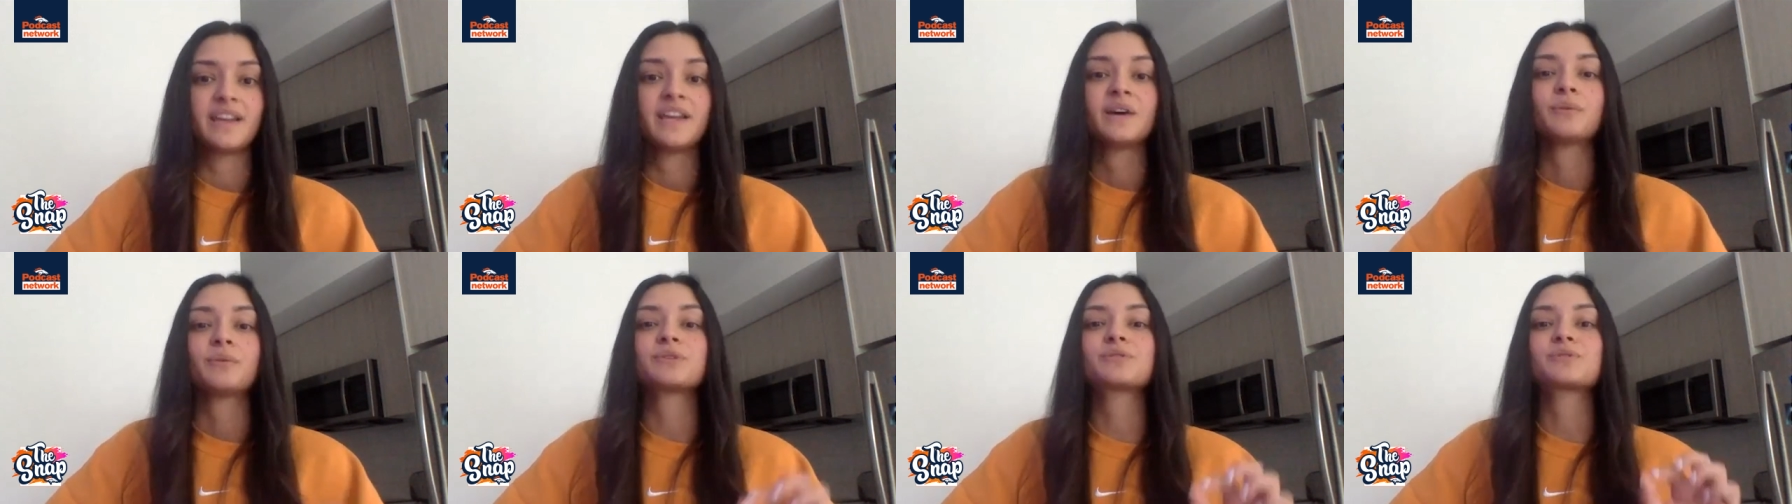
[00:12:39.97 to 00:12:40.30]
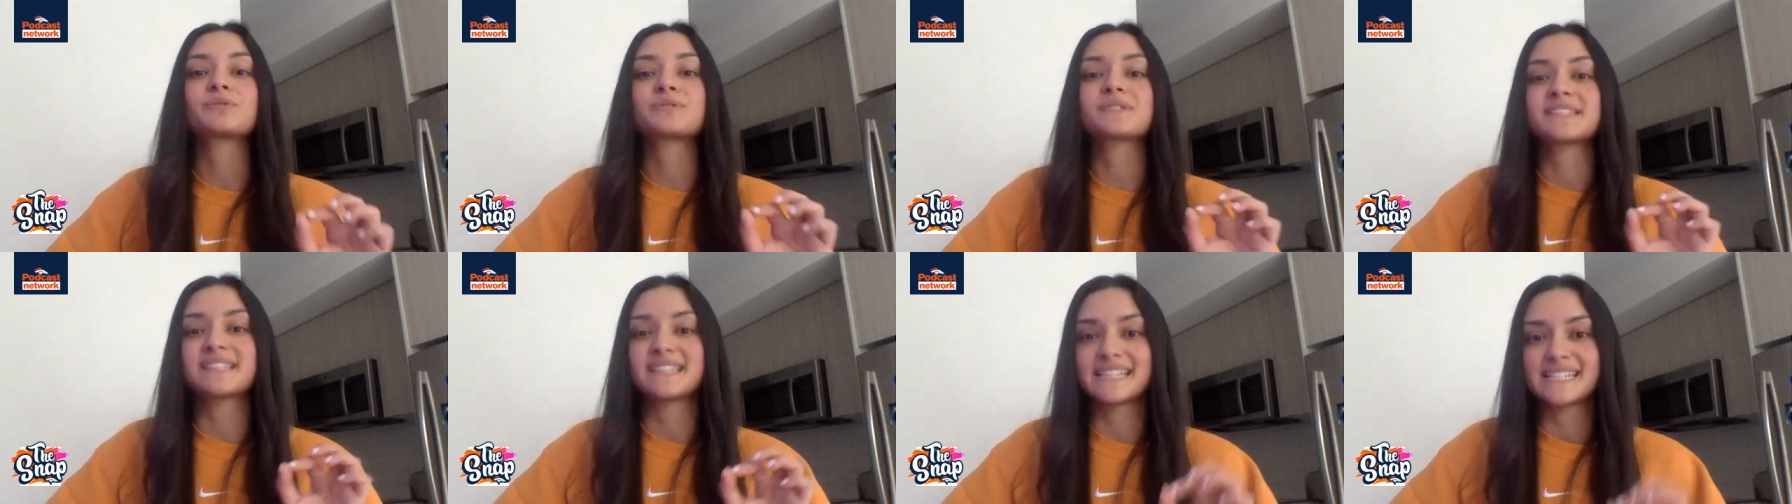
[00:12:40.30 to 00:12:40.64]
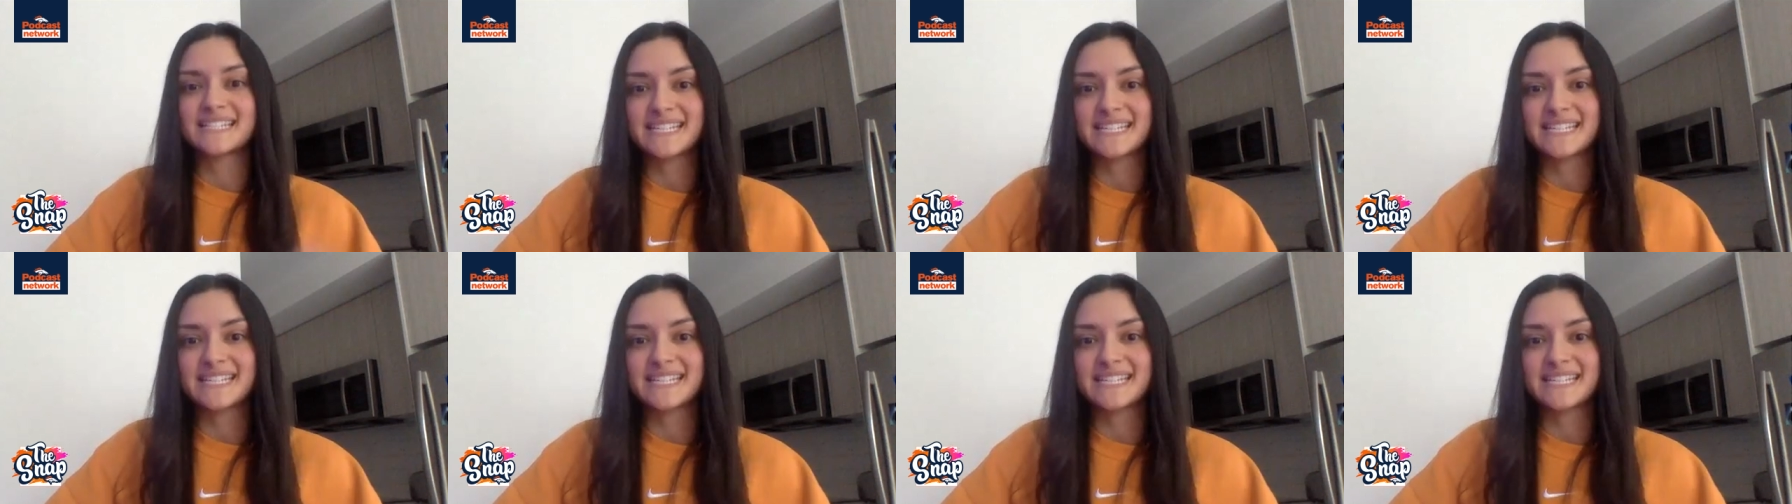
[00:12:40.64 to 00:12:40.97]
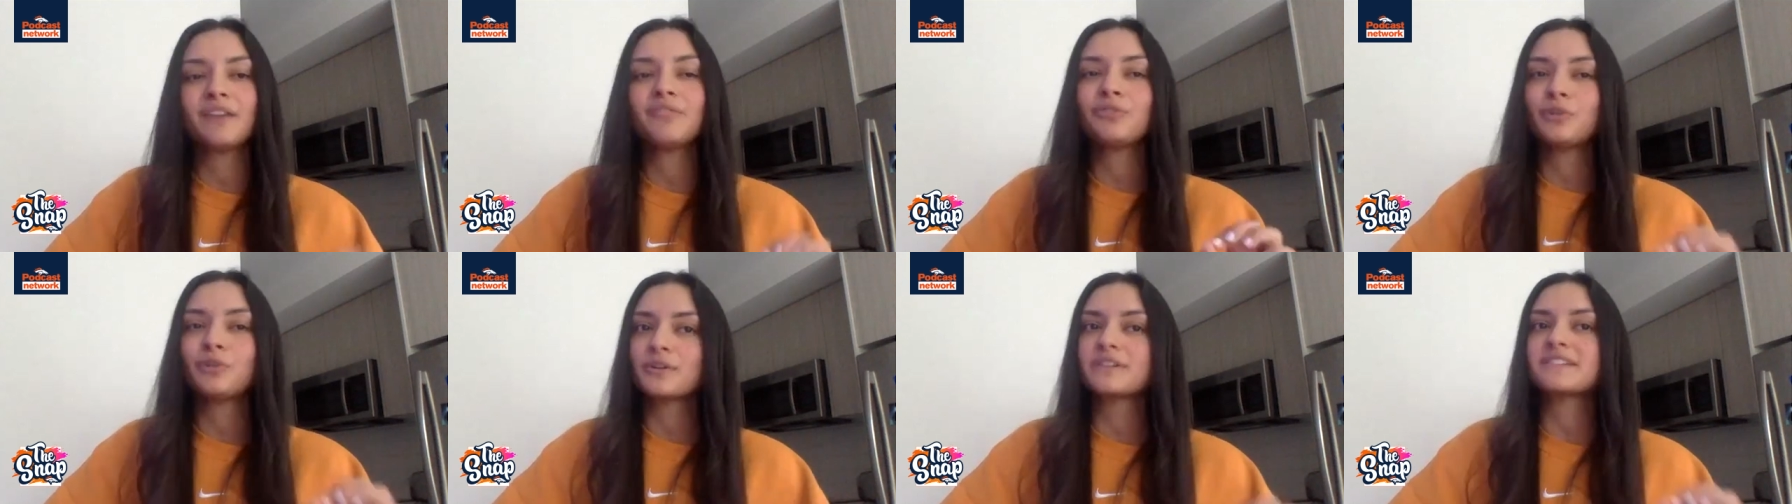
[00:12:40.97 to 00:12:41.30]
which was the
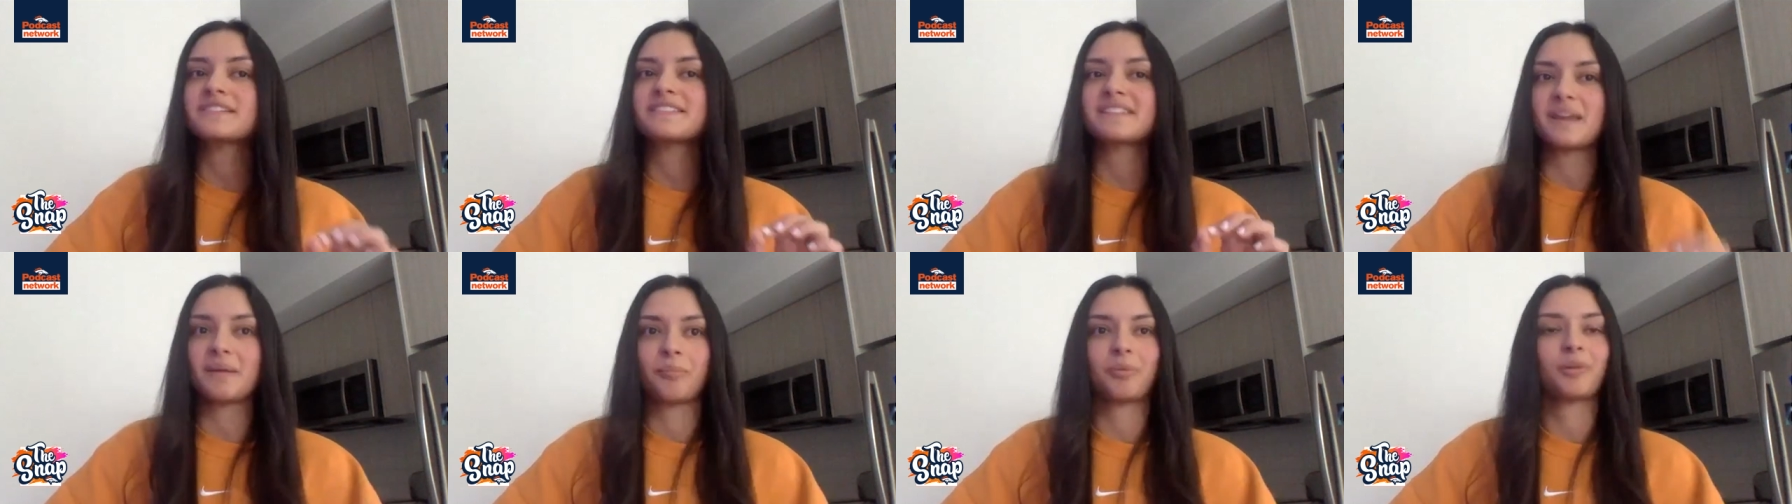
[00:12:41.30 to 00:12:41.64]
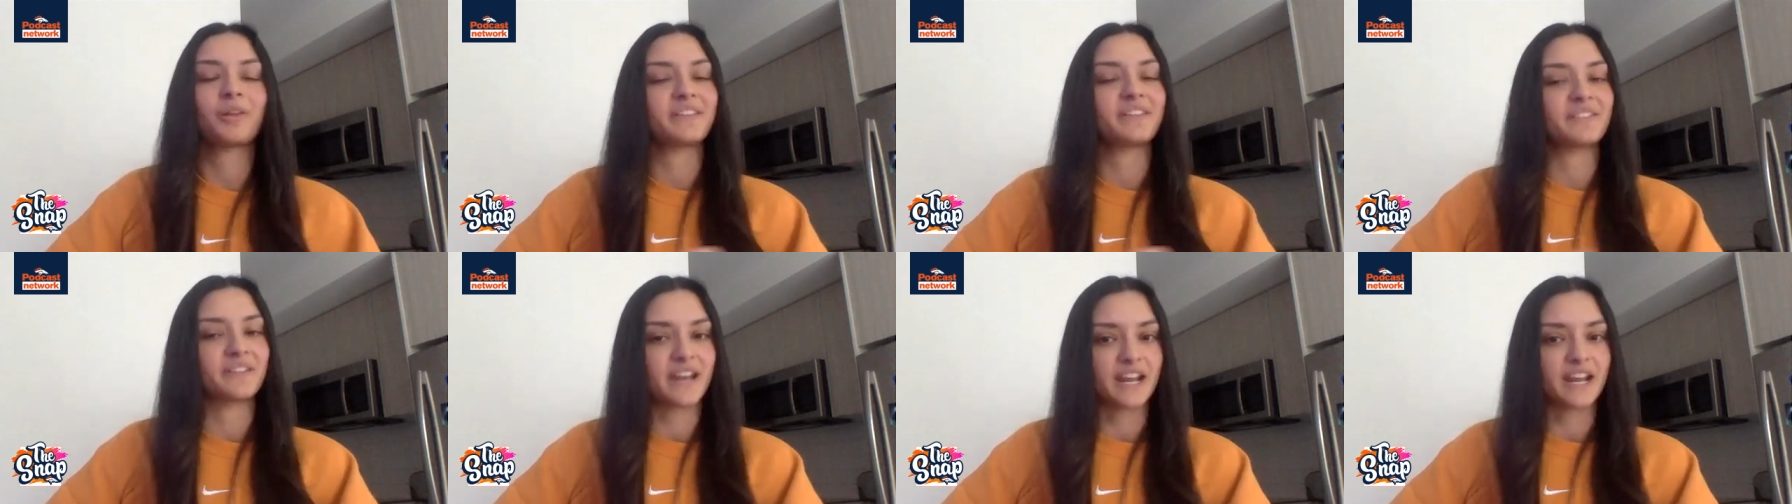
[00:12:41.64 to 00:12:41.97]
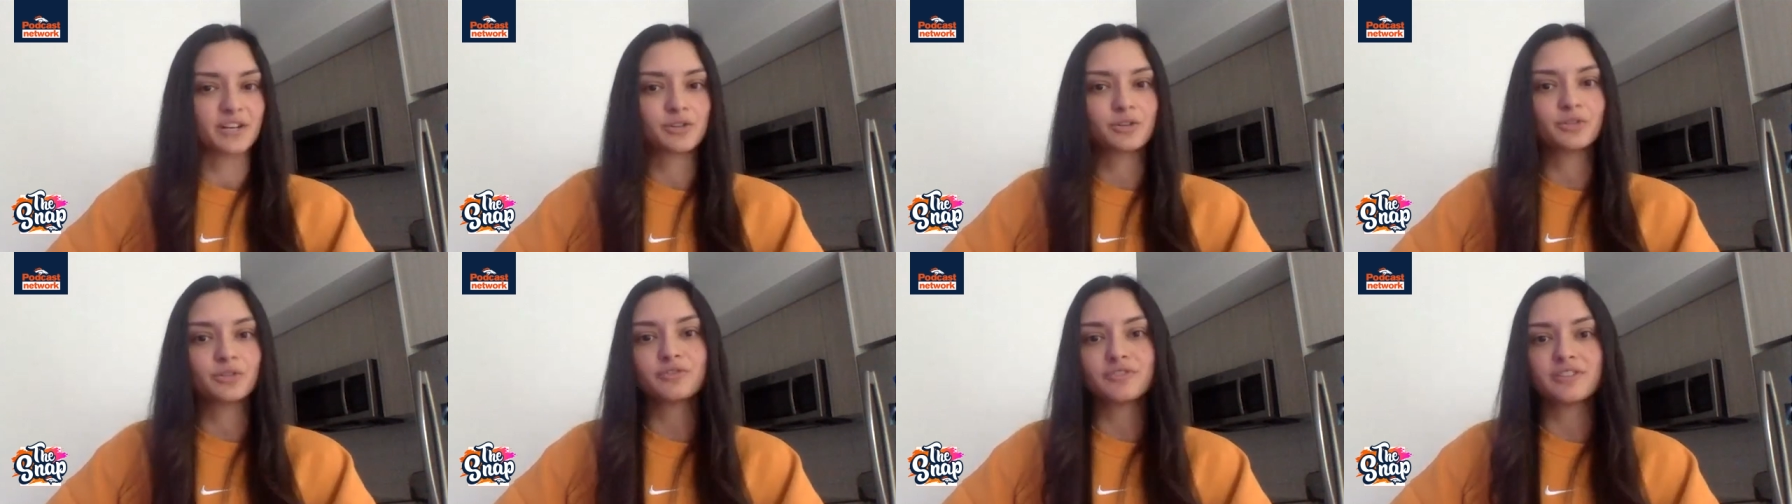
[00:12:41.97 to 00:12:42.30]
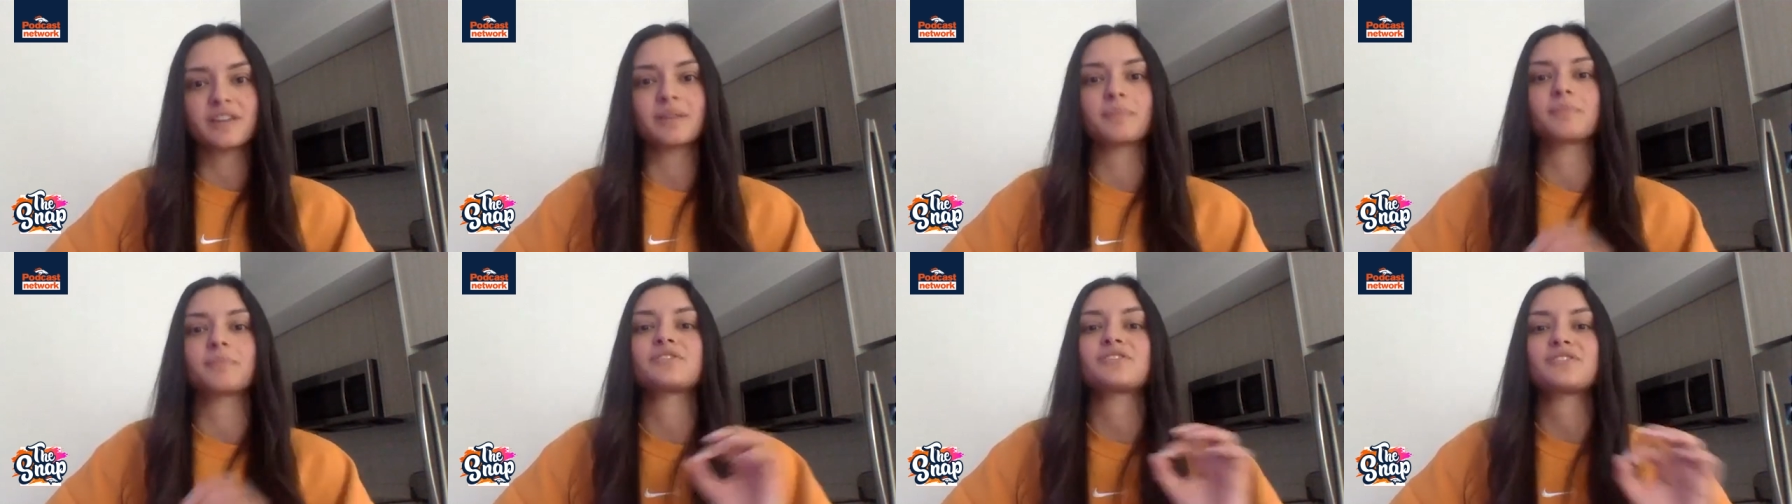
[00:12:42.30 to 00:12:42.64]
day Florida State played the national
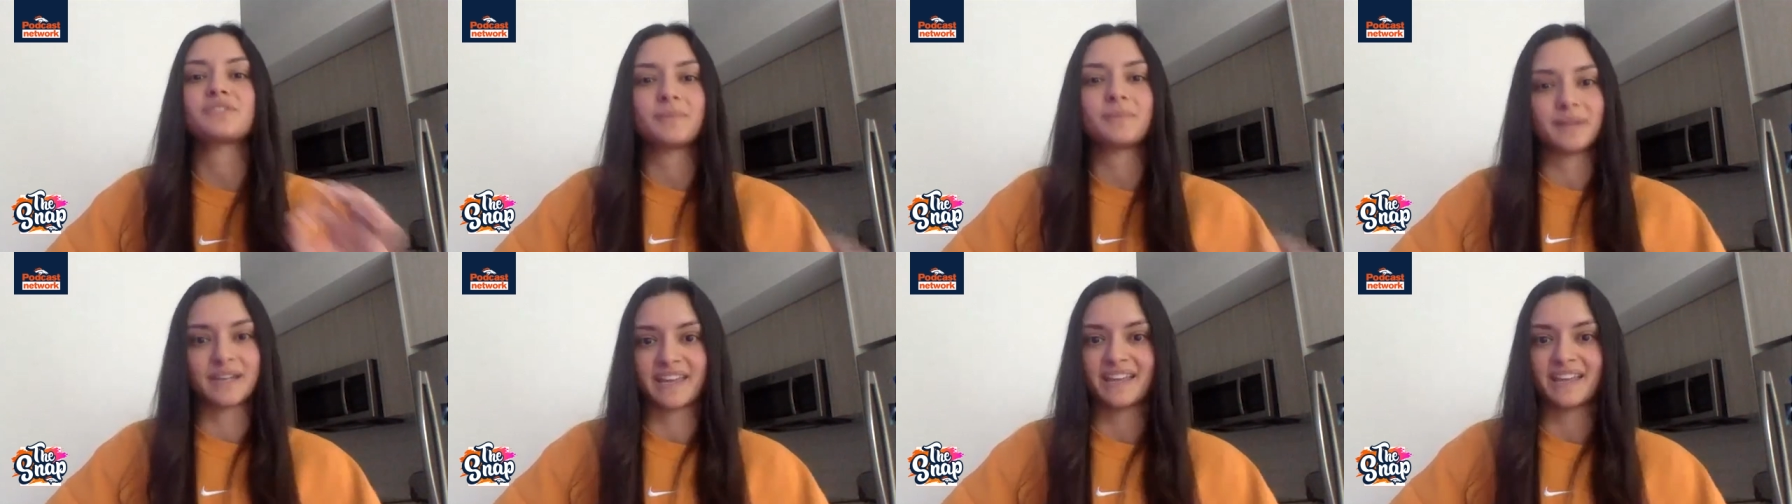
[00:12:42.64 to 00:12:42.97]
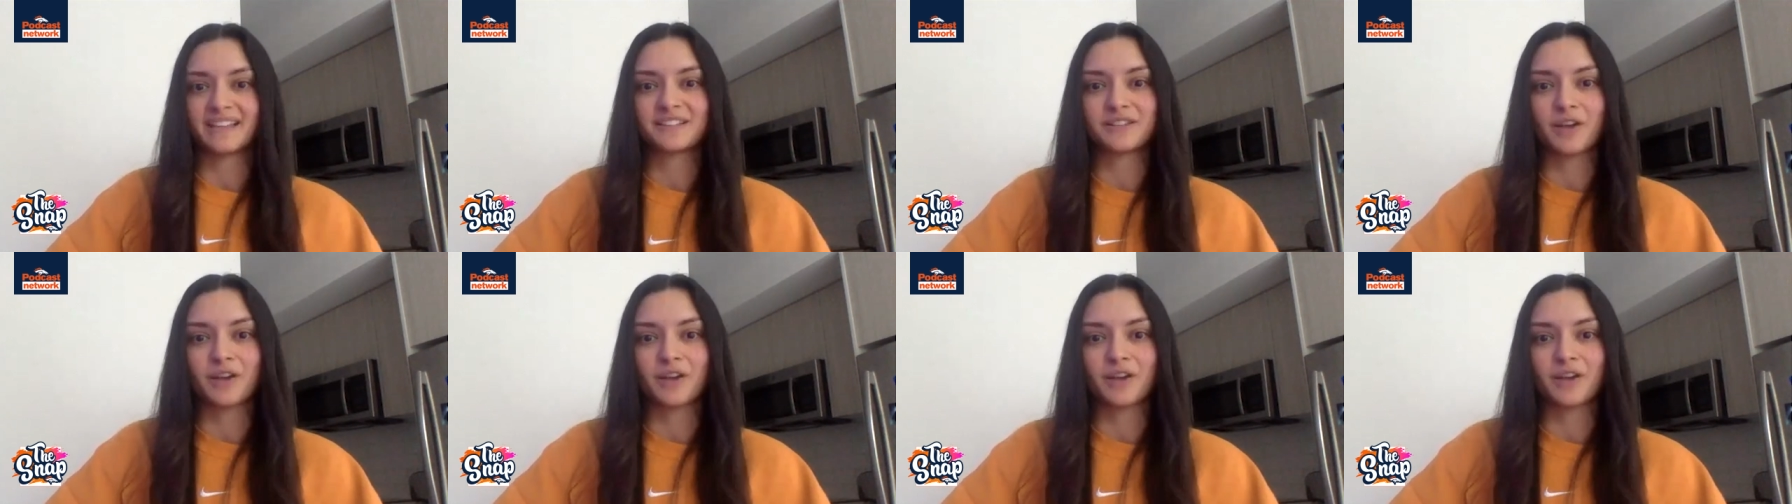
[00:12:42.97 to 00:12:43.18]
championship against